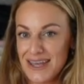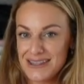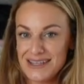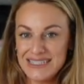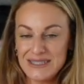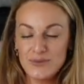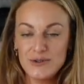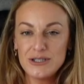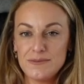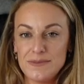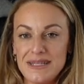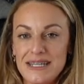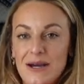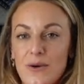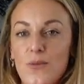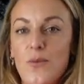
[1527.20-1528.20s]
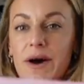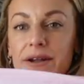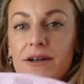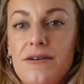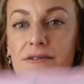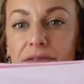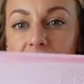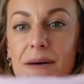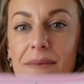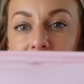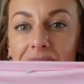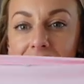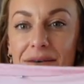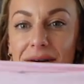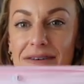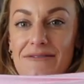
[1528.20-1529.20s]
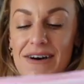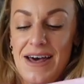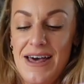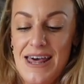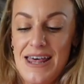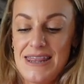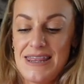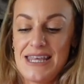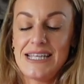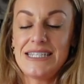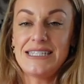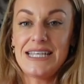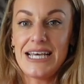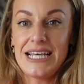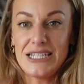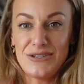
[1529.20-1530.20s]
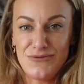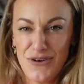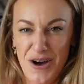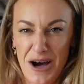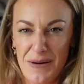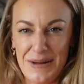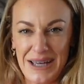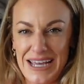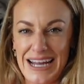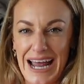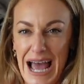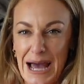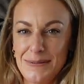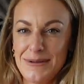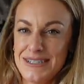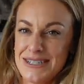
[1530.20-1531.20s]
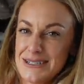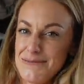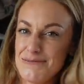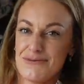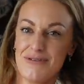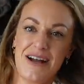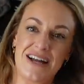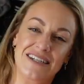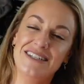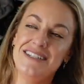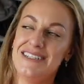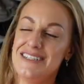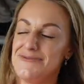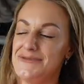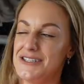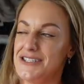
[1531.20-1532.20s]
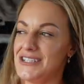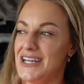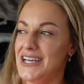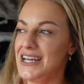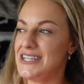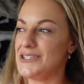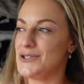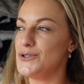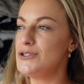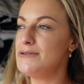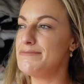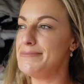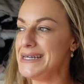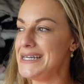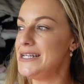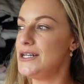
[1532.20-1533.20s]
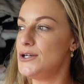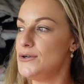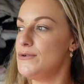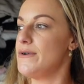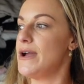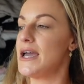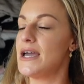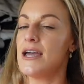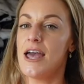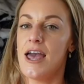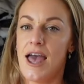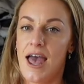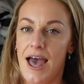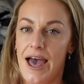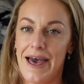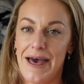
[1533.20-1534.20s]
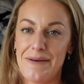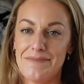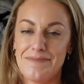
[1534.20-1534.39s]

this would be one of them. However, this is from like an Amazon brand, which is called Beluring. Uh,